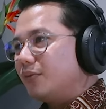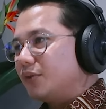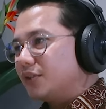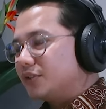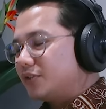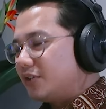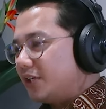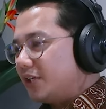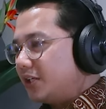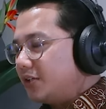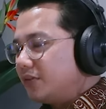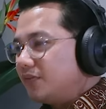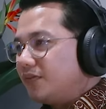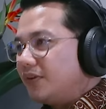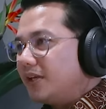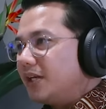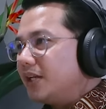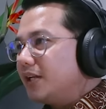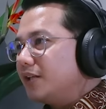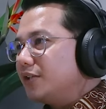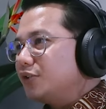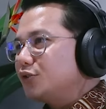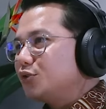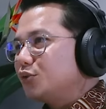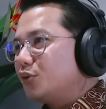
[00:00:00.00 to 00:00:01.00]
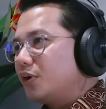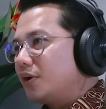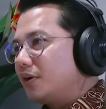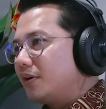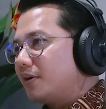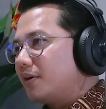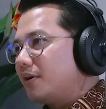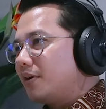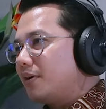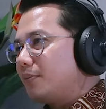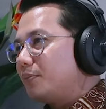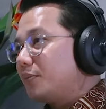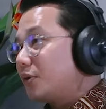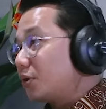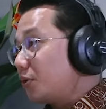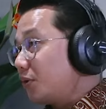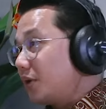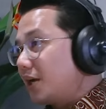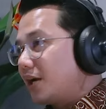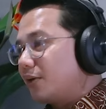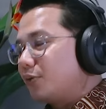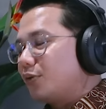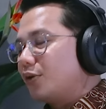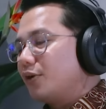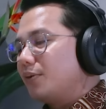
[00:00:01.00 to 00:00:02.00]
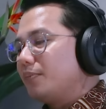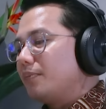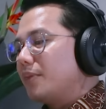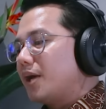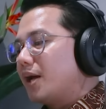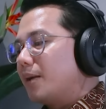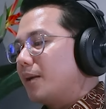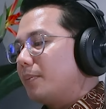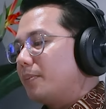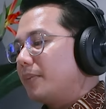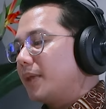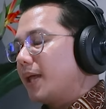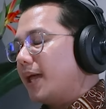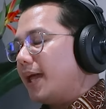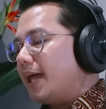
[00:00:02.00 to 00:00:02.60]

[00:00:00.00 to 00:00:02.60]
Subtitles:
We try to fit it into our product roadmap,